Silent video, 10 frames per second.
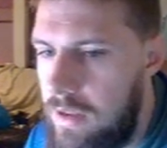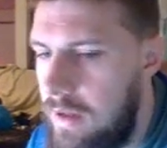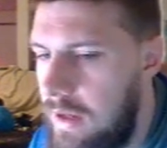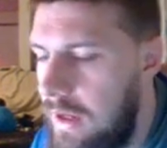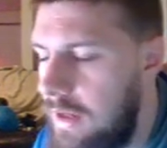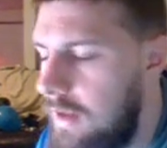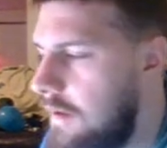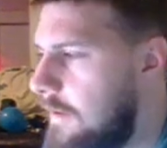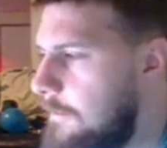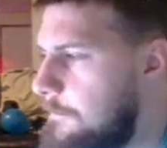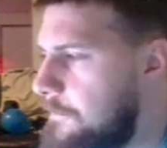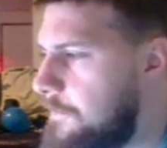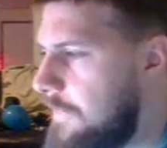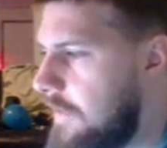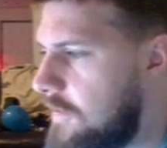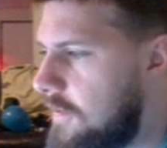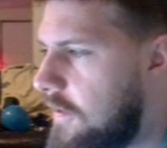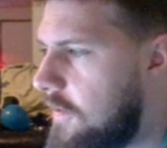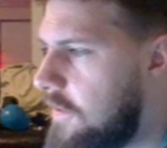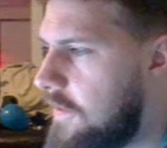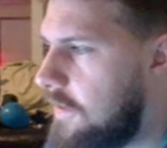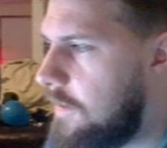and this is another thing that